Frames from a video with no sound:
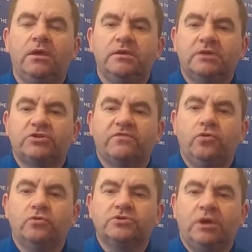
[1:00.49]
Yes, of
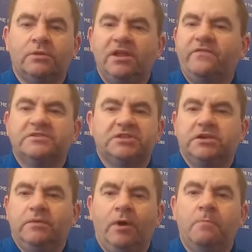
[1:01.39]
course, I'd love us to
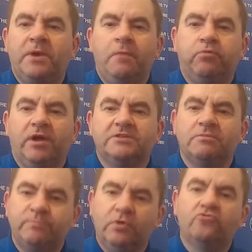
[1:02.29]
keep our better players
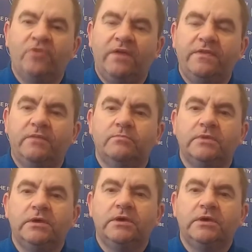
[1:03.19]
and build around them